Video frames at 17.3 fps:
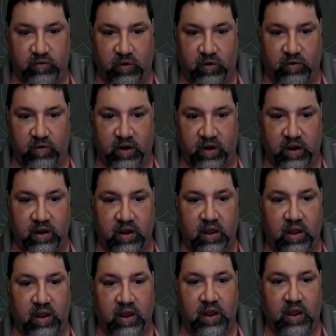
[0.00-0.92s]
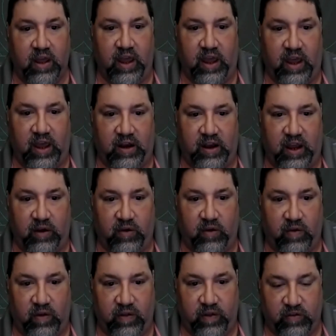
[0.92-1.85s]
worldwide and handled
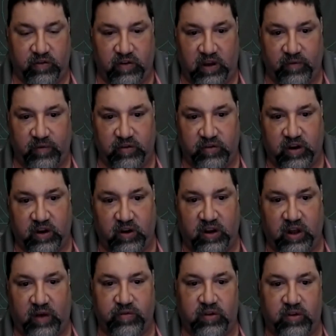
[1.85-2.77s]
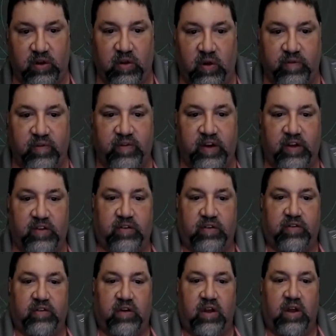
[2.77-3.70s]
all their cybersecurity ops on a global
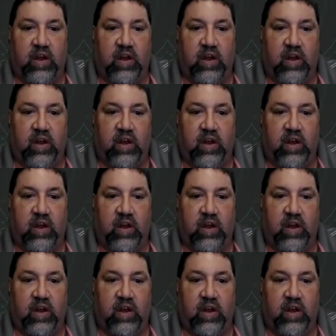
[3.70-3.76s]
basis.